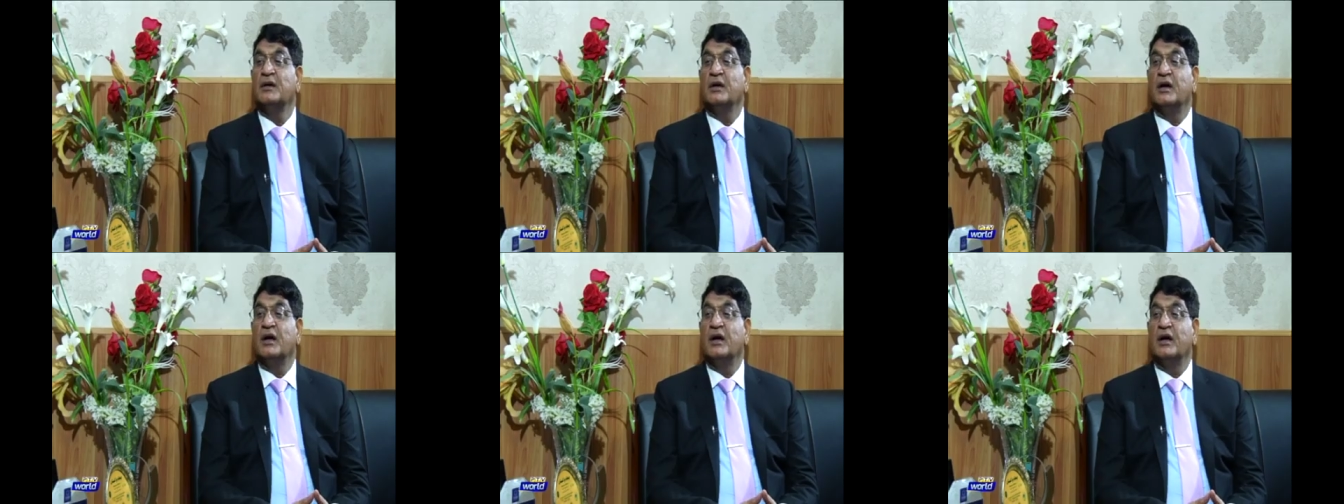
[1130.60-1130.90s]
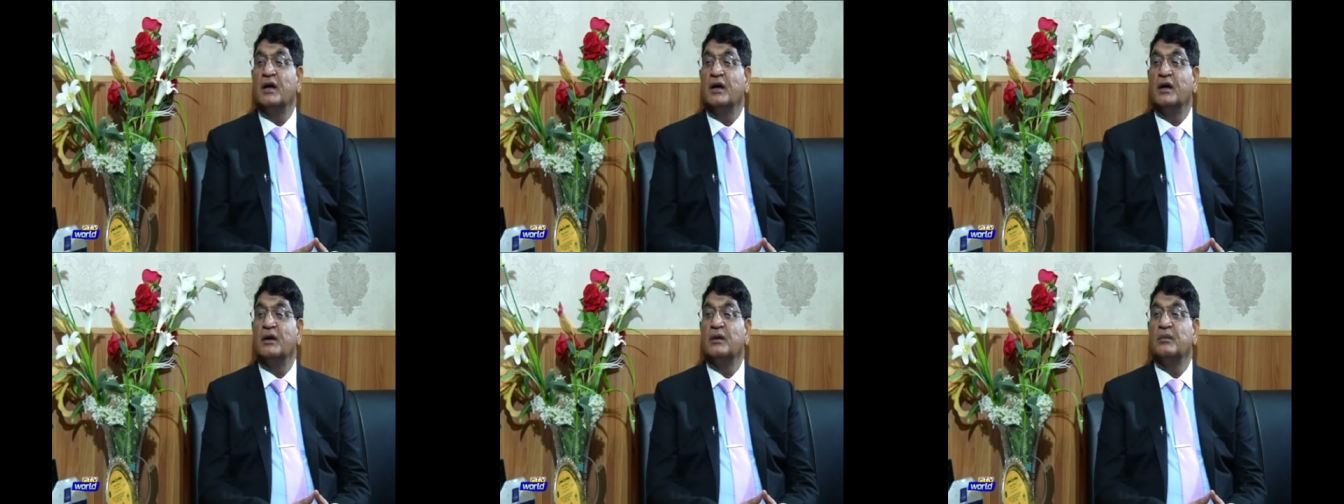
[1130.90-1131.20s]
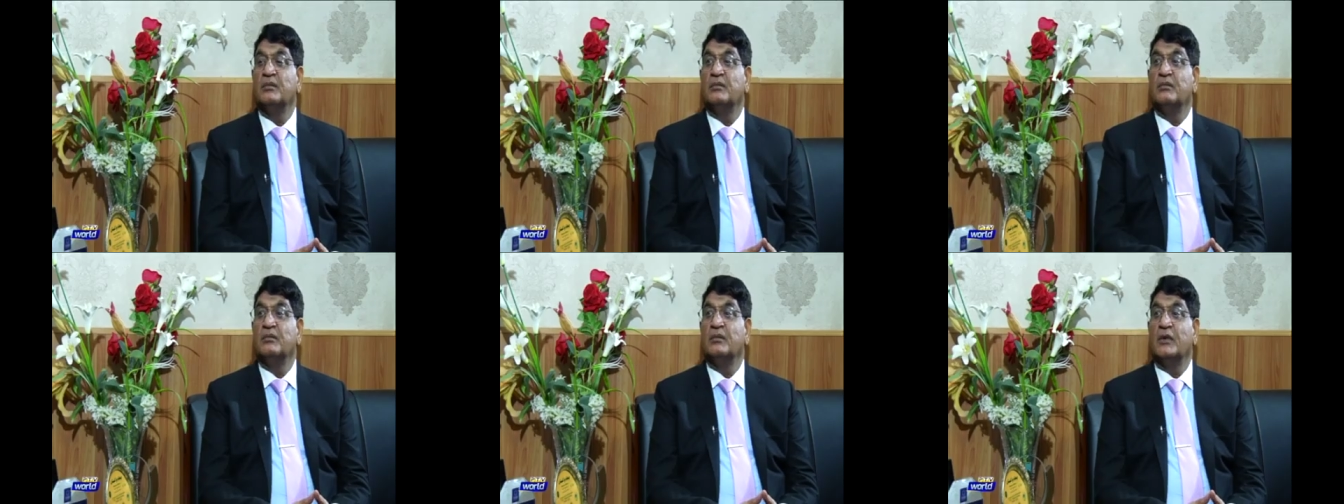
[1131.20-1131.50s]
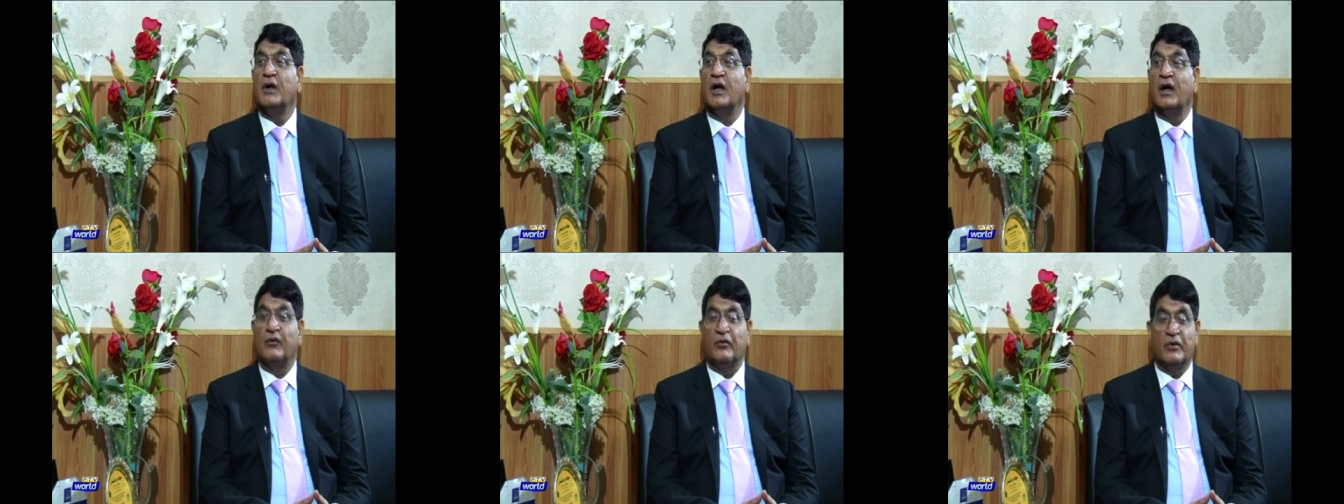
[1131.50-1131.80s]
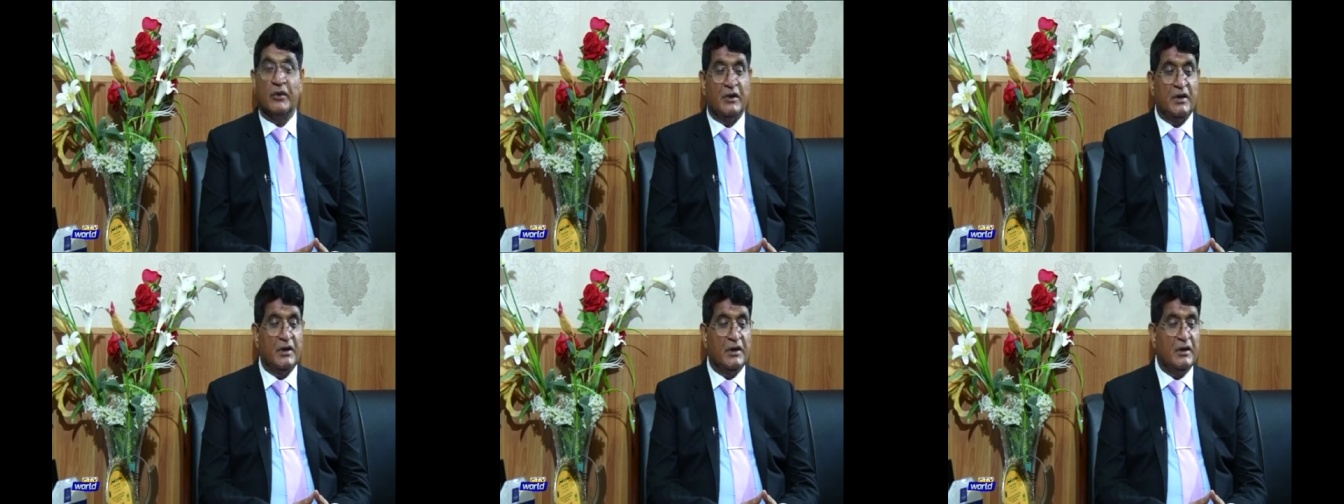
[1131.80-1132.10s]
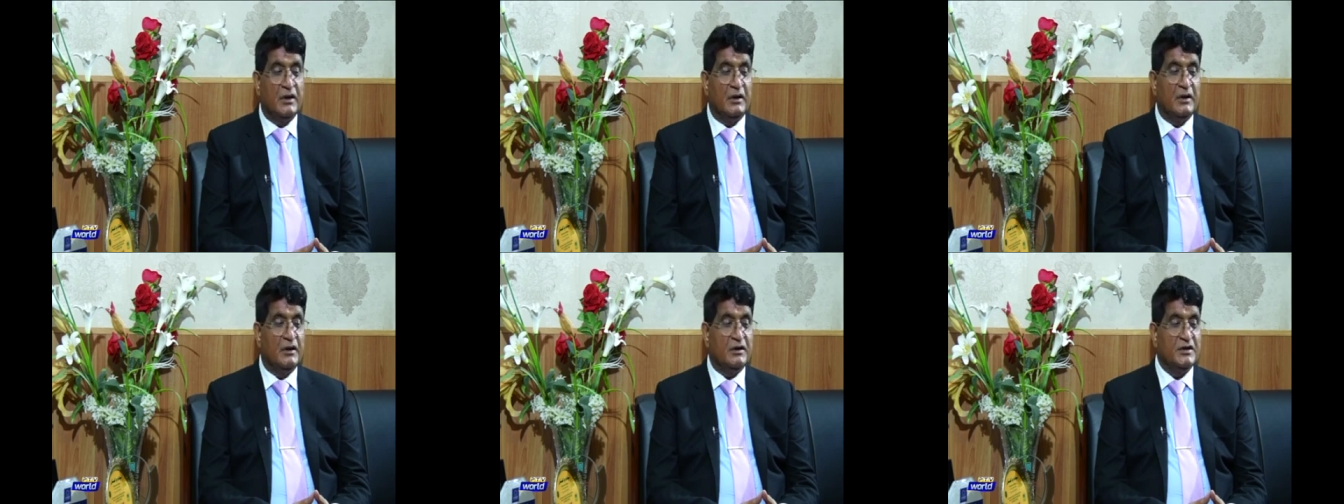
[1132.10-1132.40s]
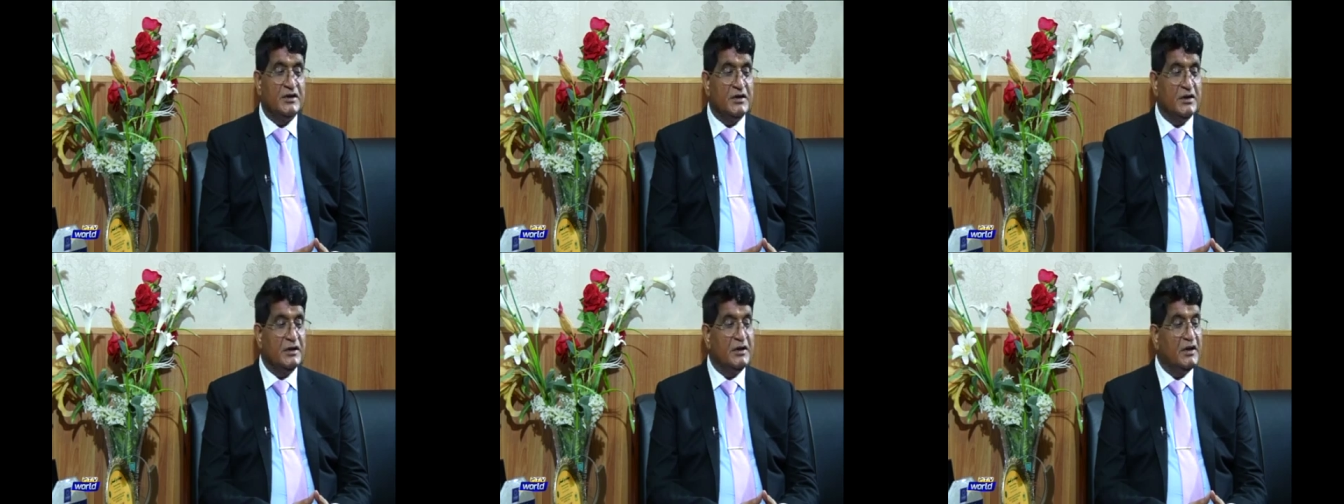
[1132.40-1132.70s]
our
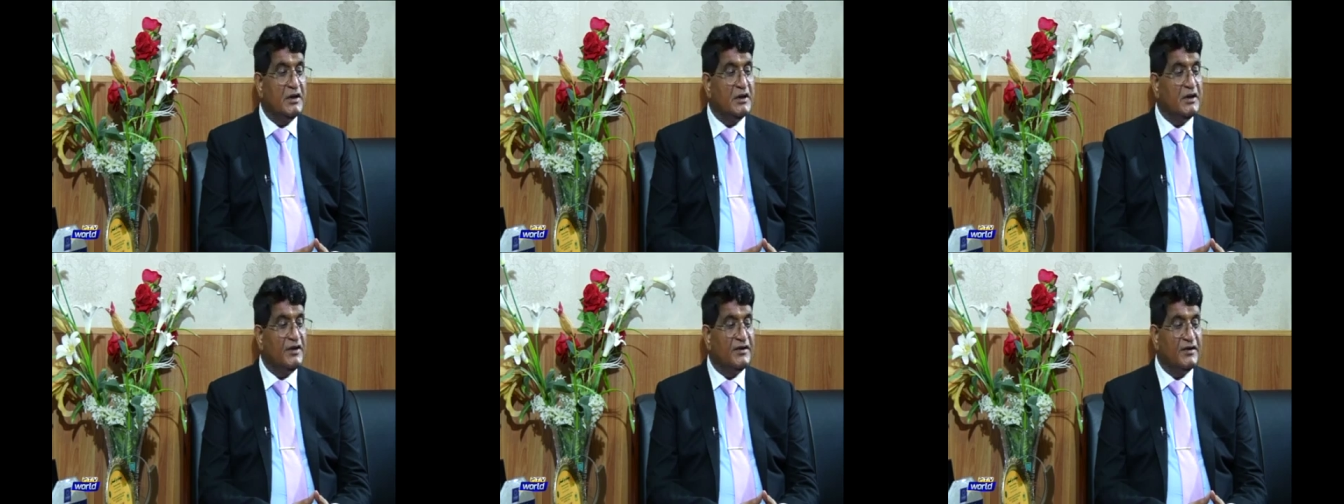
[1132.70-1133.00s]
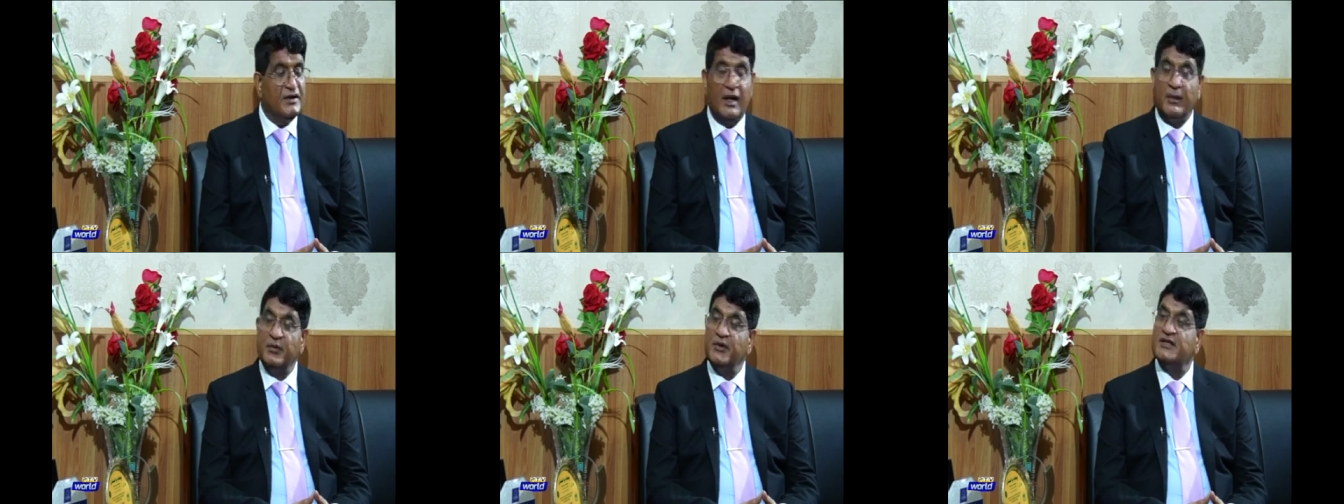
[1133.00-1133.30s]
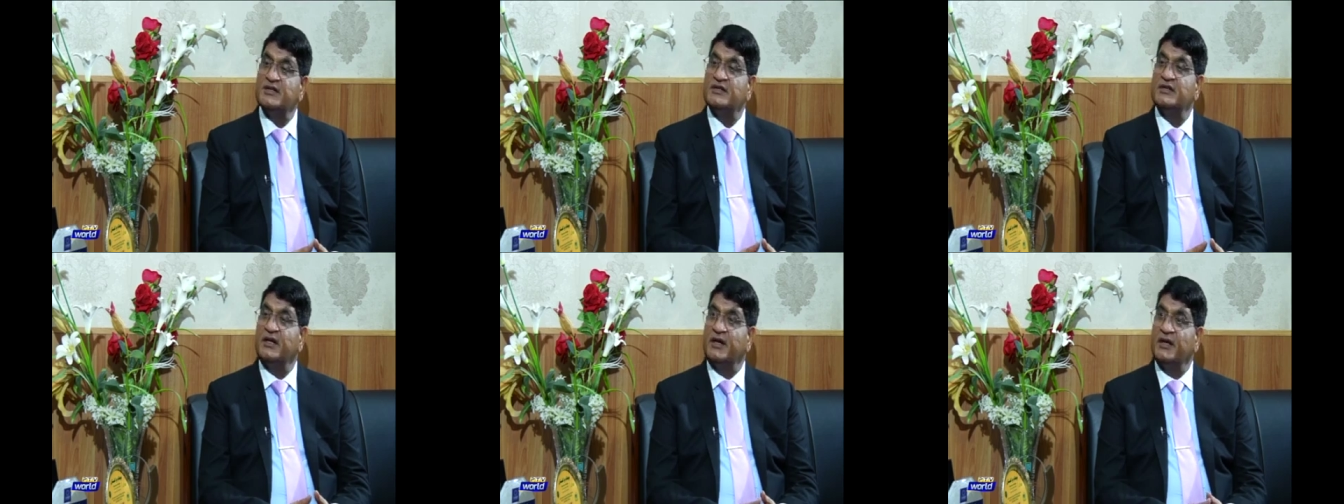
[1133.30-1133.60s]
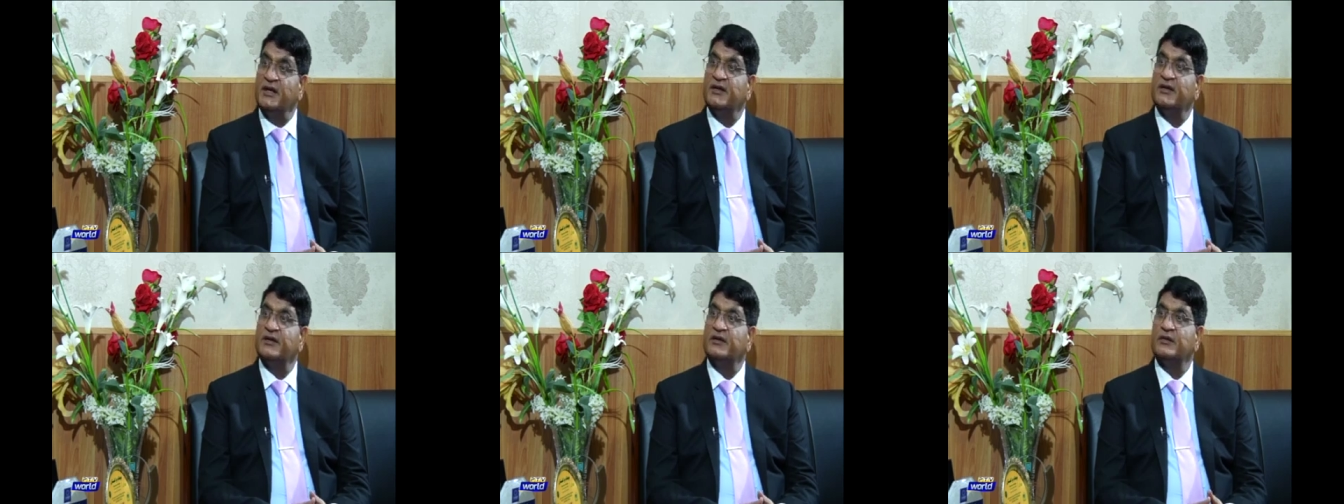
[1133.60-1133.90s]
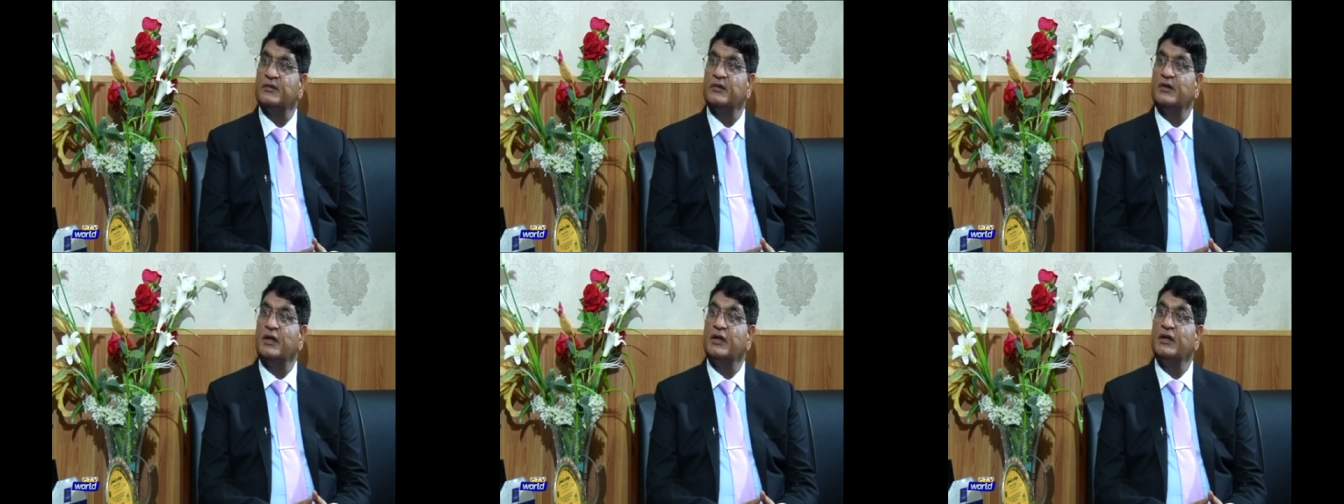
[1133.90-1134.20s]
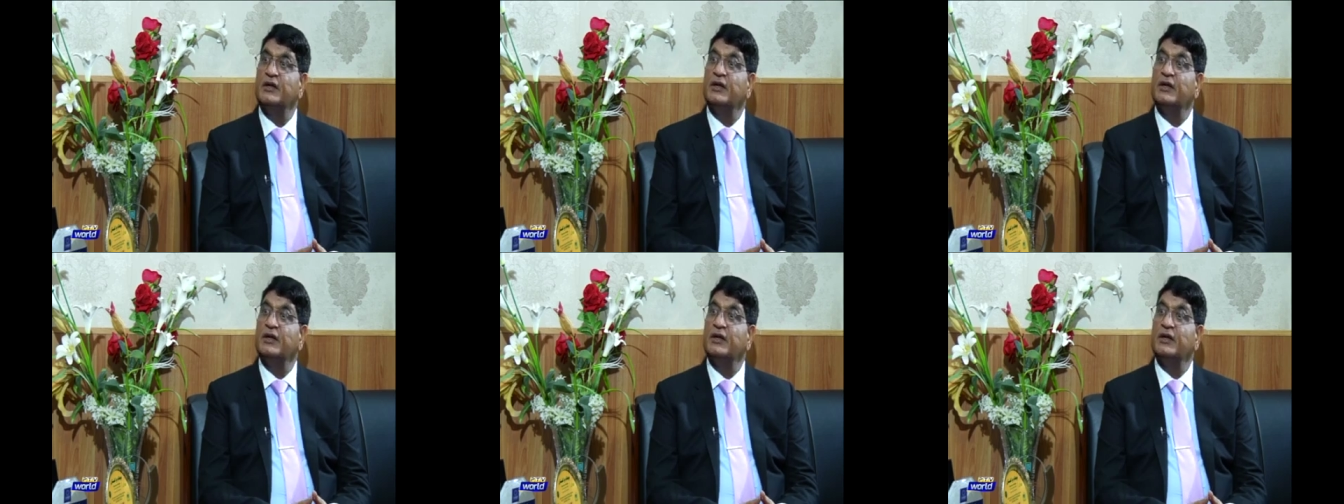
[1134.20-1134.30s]
journal Islamic Studies in